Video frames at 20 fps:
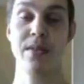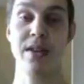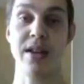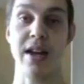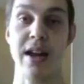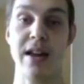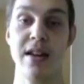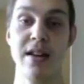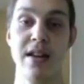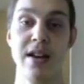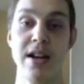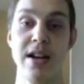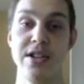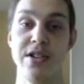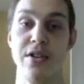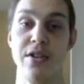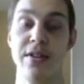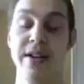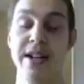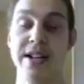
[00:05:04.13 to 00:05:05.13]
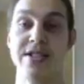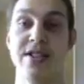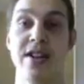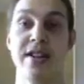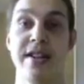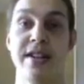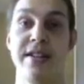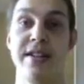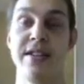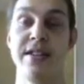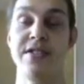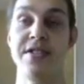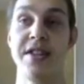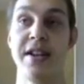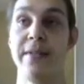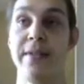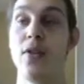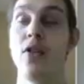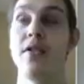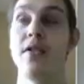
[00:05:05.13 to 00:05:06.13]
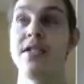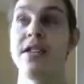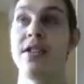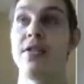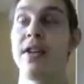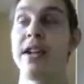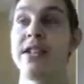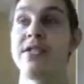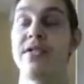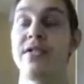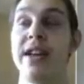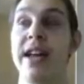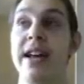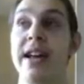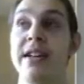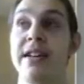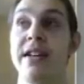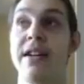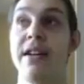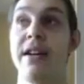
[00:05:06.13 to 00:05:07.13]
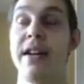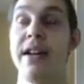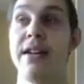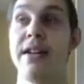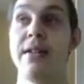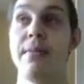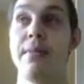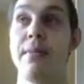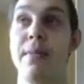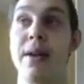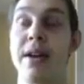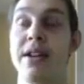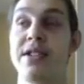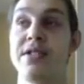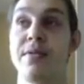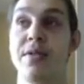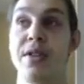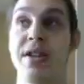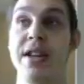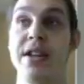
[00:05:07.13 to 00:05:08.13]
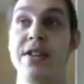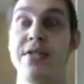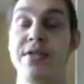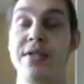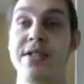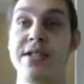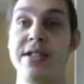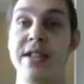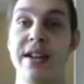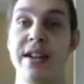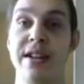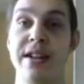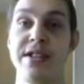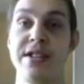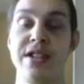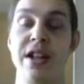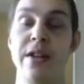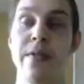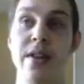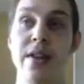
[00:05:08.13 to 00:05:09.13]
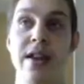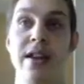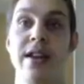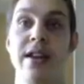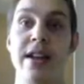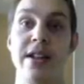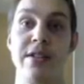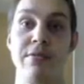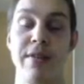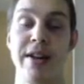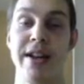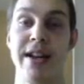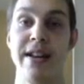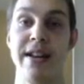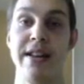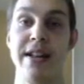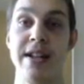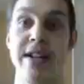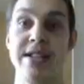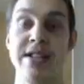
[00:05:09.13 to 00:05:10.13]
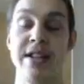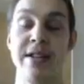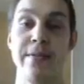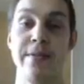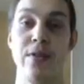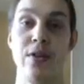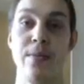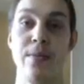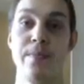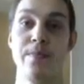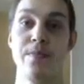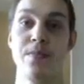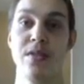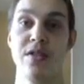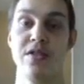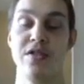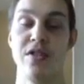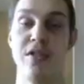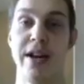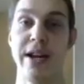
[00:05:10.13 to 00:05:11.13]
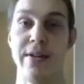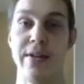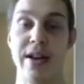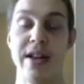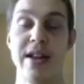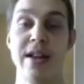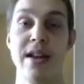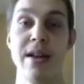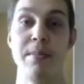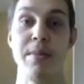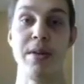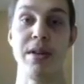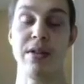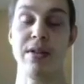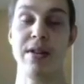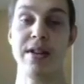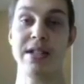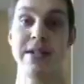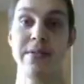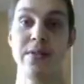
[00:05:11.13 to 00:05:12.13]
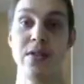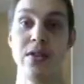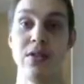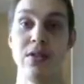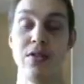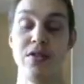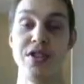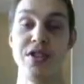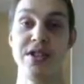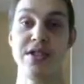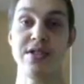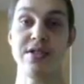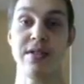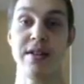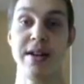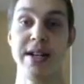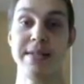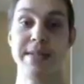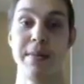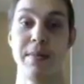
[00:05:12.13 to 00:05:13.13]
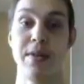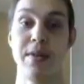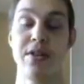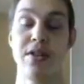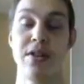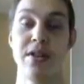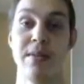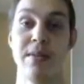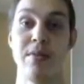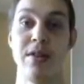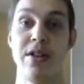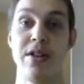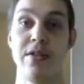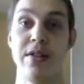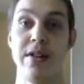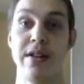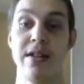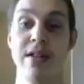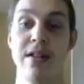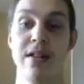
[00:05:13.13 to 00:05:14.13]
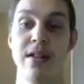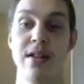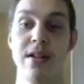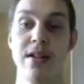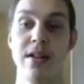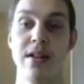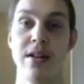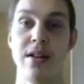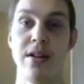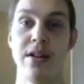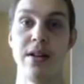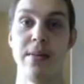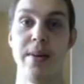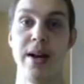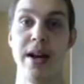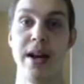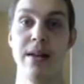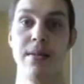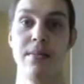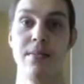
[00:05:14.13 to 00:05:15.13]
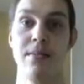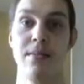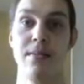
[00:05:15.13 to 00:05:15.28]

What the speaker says: Okay, so don't get sucked into this thing of, oh, it's okay to mix with kindreds and that kind of stuff. It's wicked. It's sinful. So anyway, may the grace of our Lord Jesus Christ be with all the brethren. Goodbye.